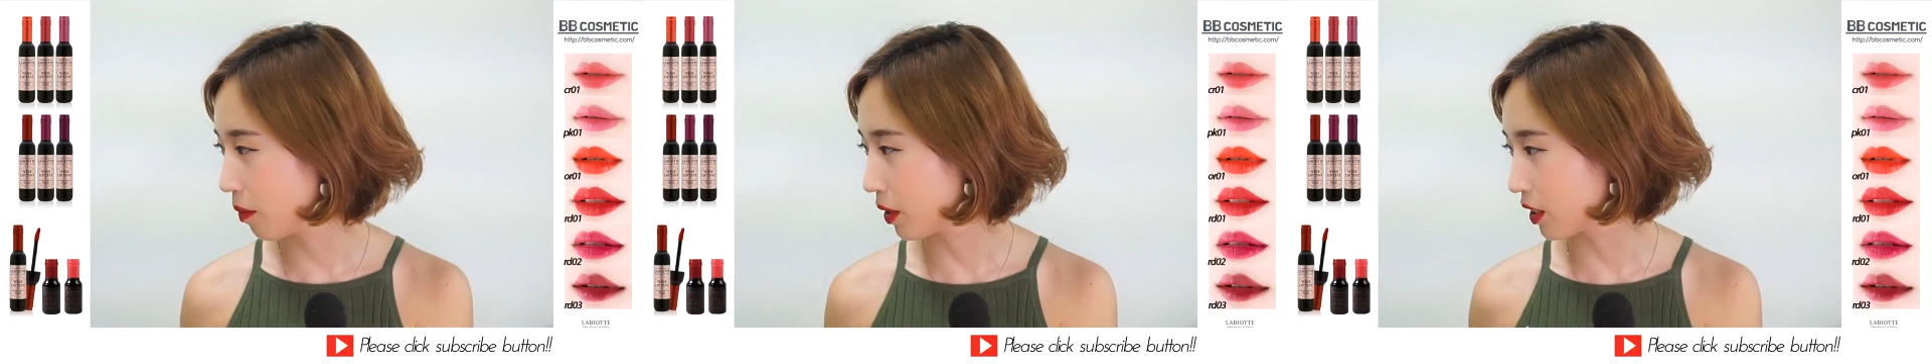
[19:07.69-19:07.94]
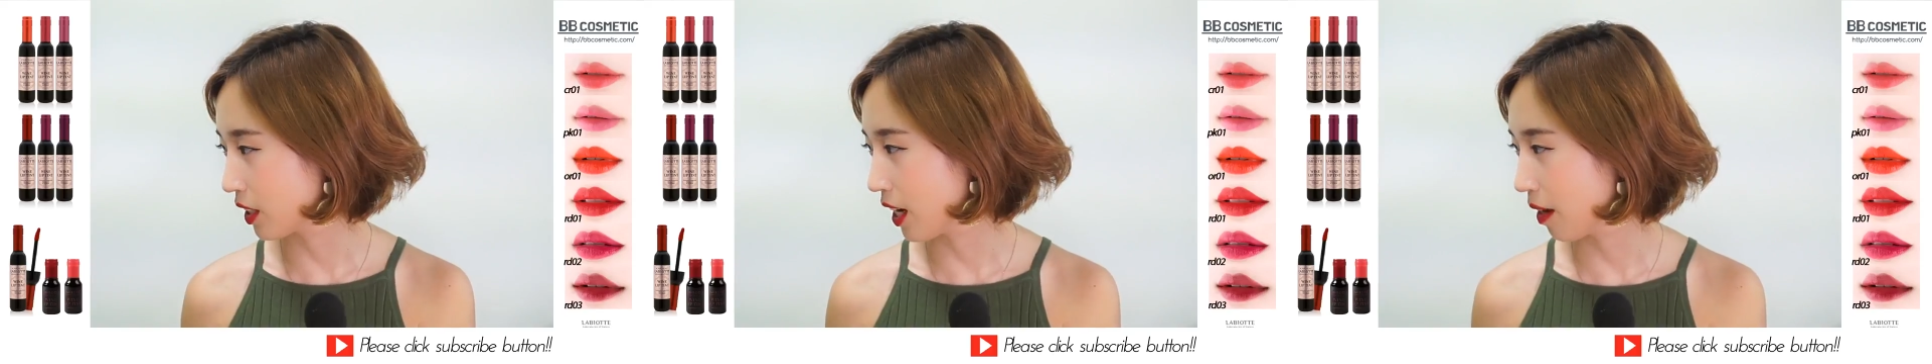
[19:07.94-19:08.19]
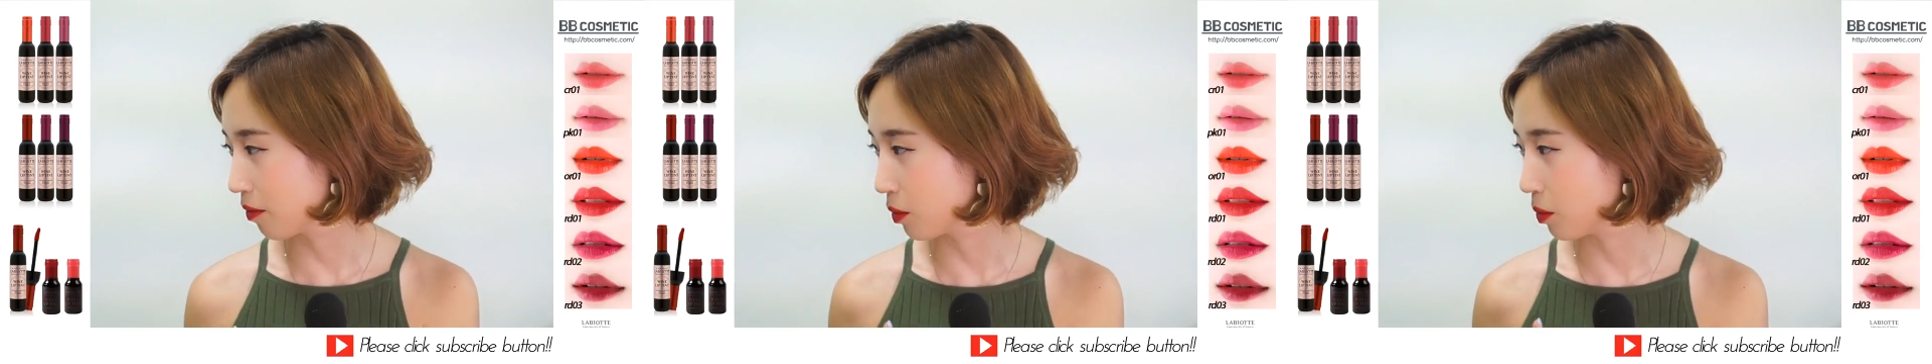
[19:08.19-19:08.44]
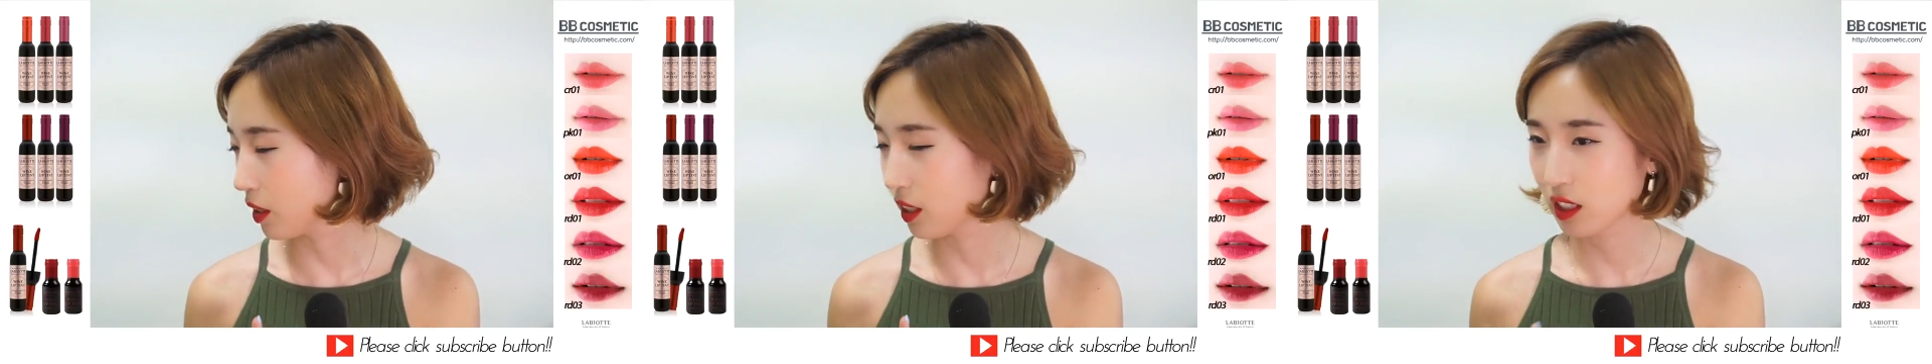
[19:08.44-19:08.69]
Does it have to
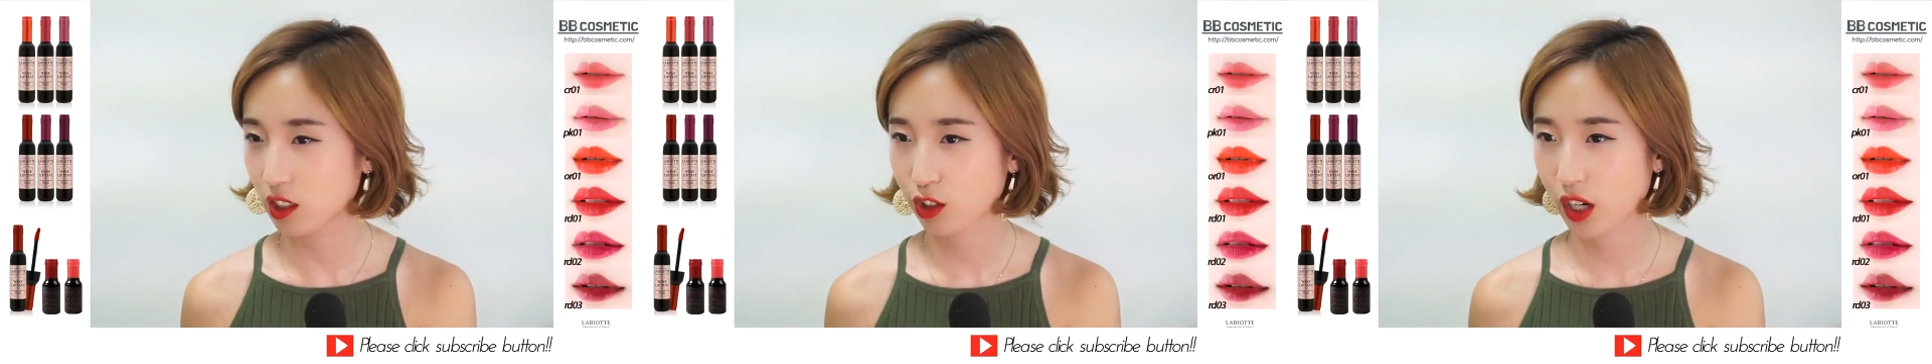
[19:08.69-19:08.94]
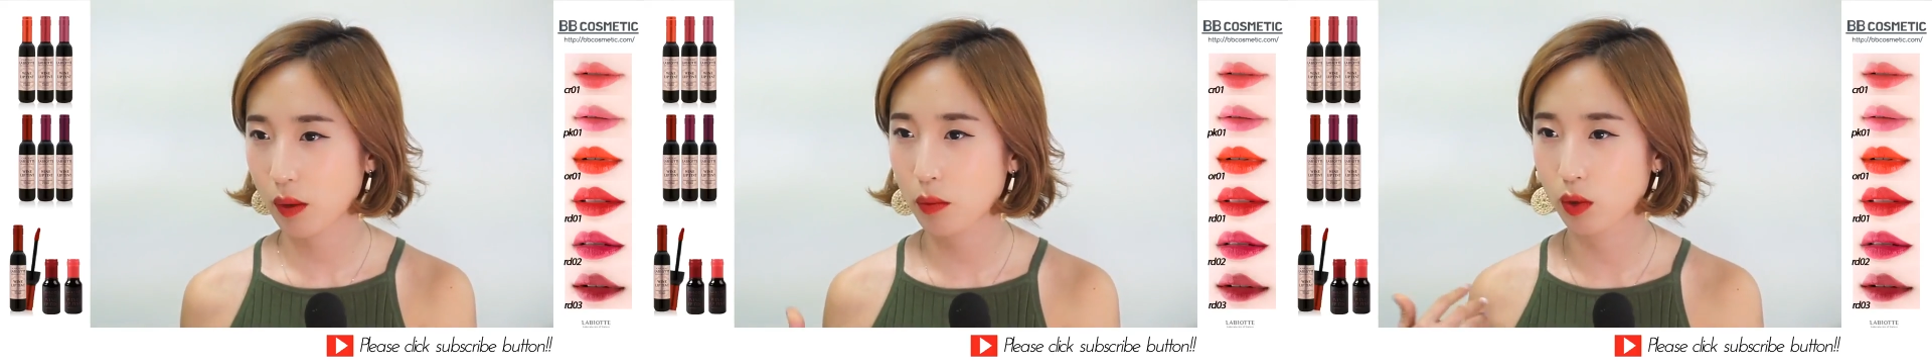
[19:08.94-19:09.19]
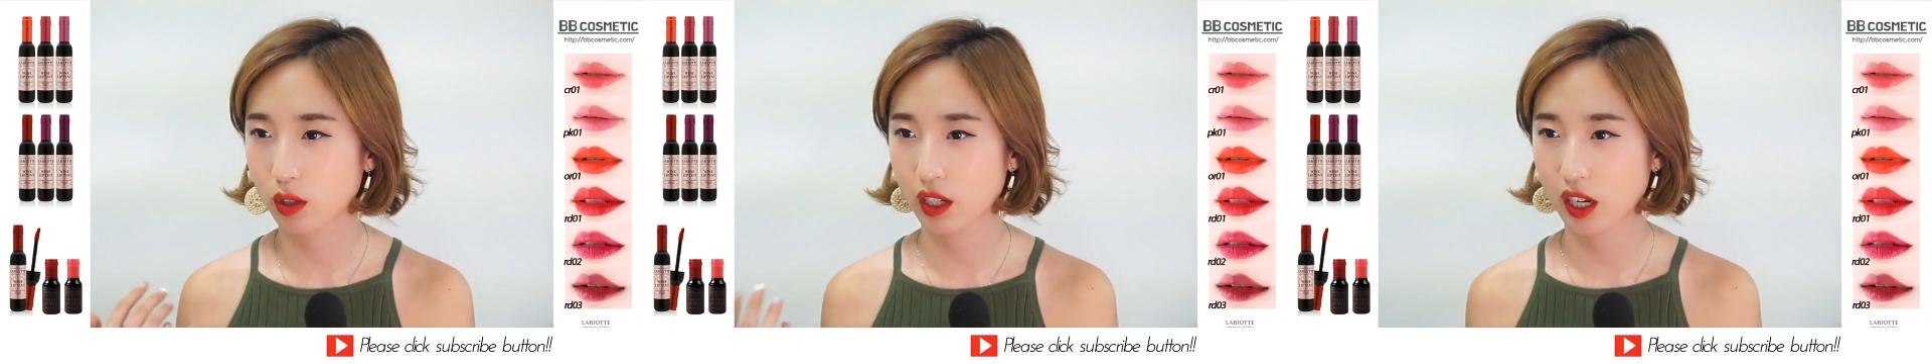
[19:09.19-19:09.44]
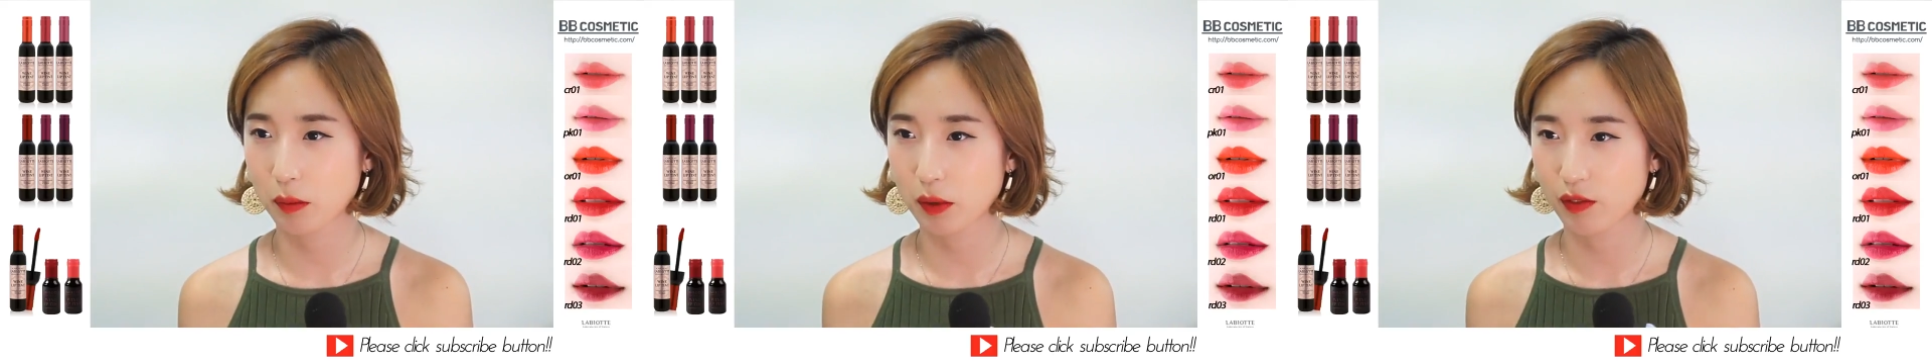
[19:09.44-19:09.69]
be Instagram, or can
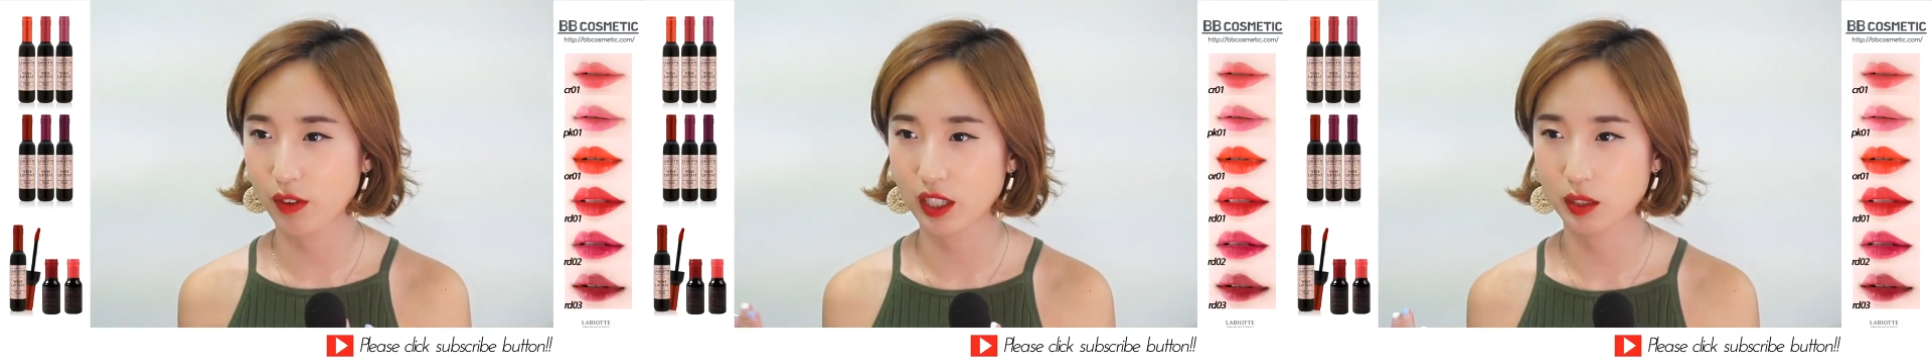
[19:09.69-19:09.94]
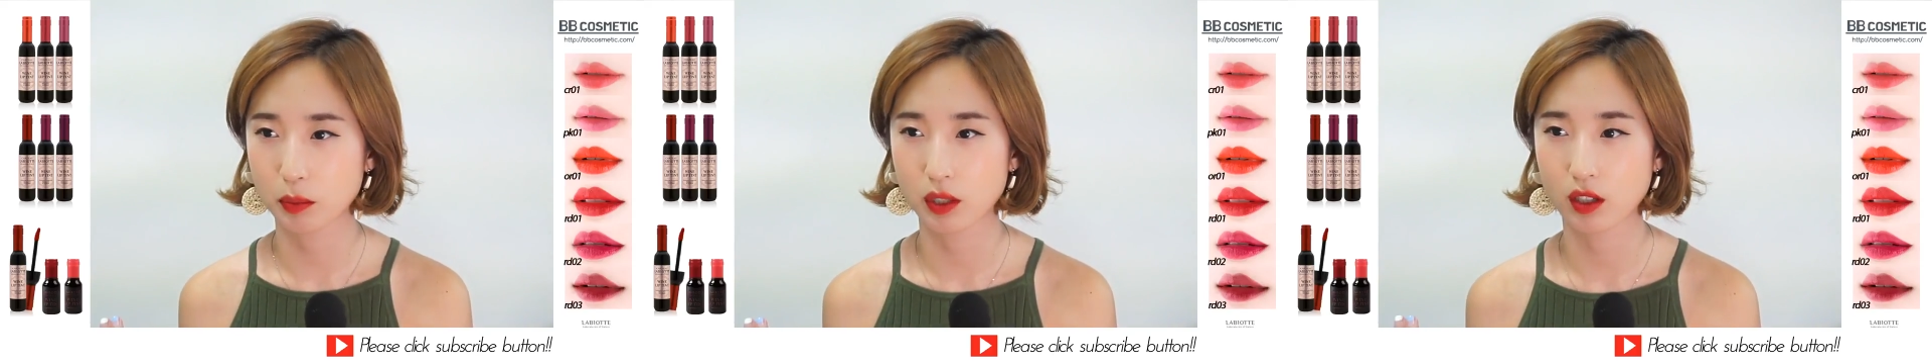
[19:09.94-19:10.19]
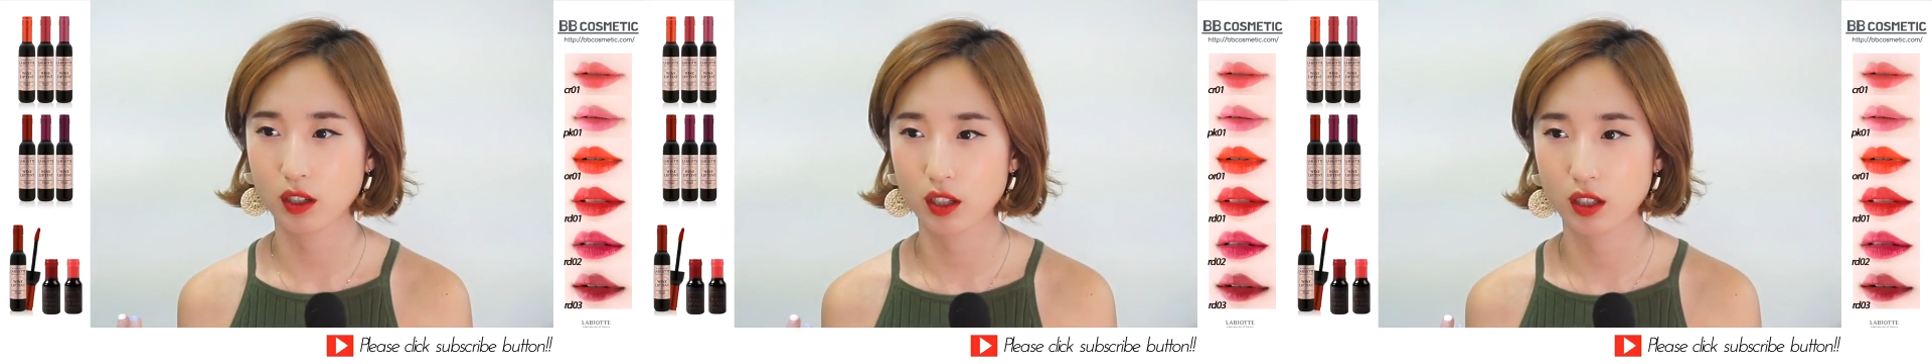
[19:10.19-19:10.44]
it be Facebook?